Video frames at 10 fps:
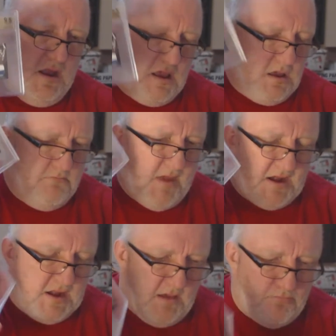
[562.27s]
And it come
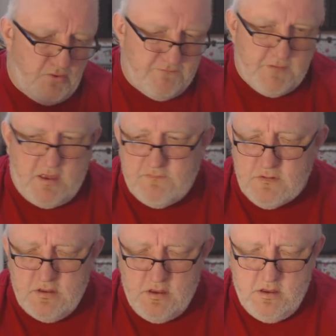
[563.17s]
back 9.5.
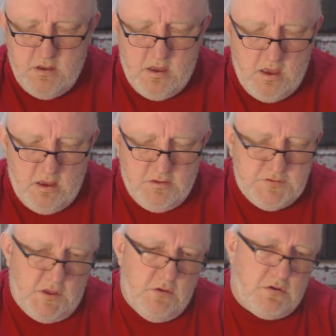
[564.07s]

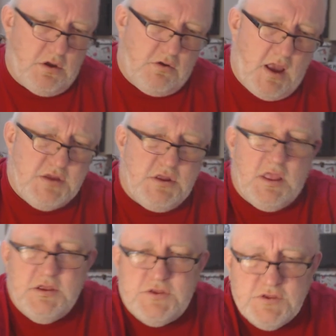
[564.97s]
So
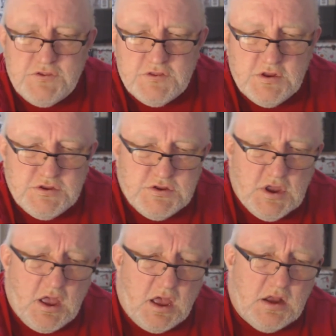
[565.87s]
congratulations to
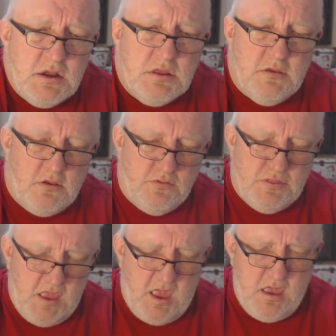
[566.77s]
John
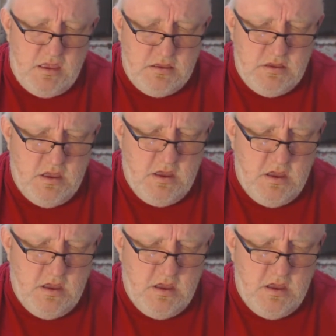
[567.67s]
on that